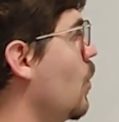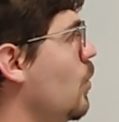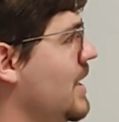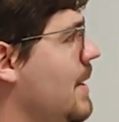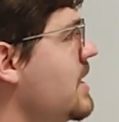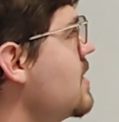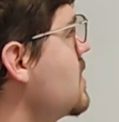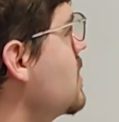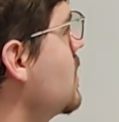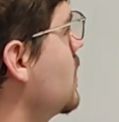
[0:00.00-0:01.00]
What
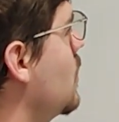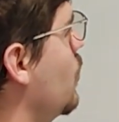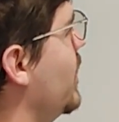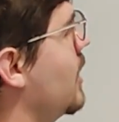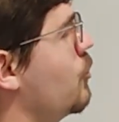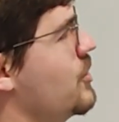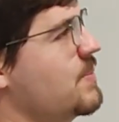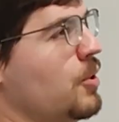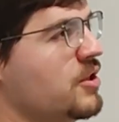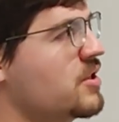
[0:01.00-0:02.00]
happens? We get a
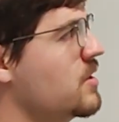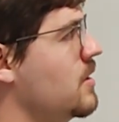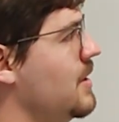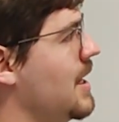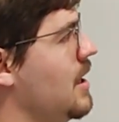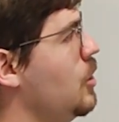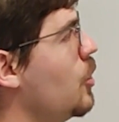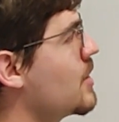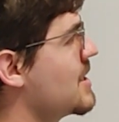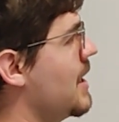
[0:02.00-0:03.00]
response that
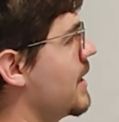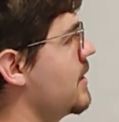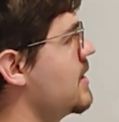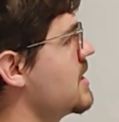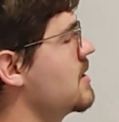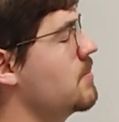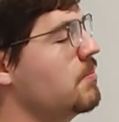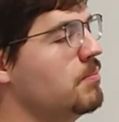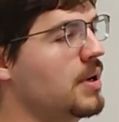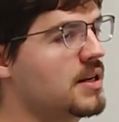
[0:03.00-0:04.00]
looks like this,
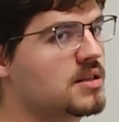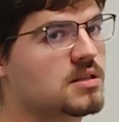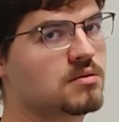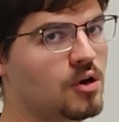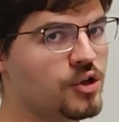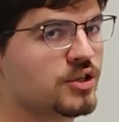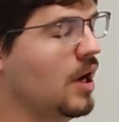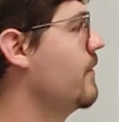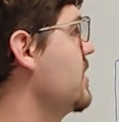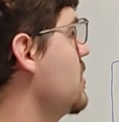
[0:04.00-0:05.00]
but it's also half as